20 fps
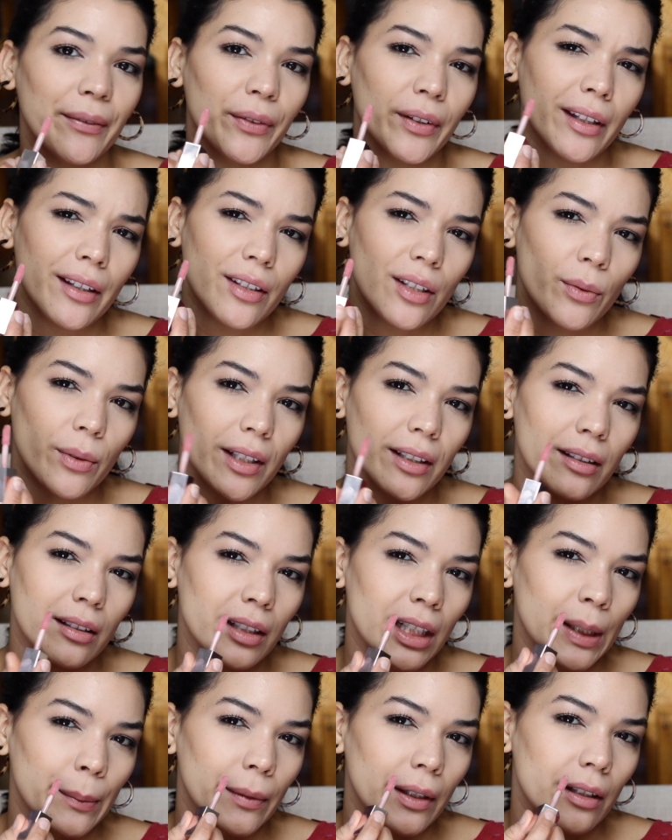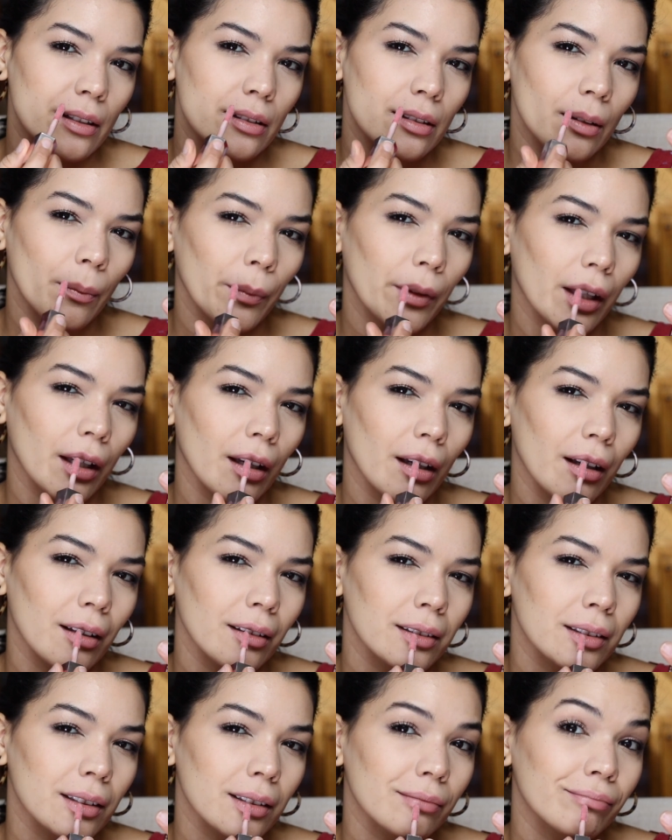I feel like she wanted to name this something
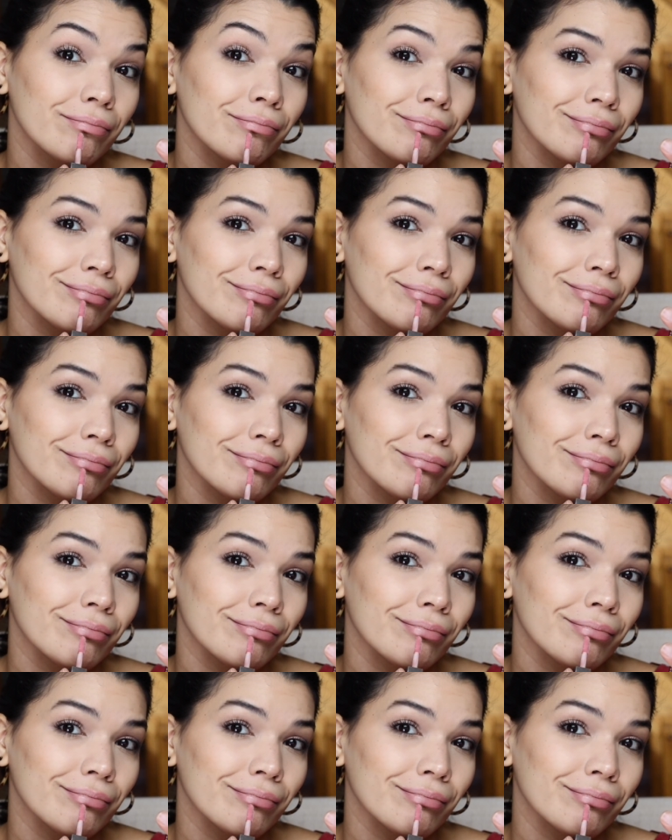else.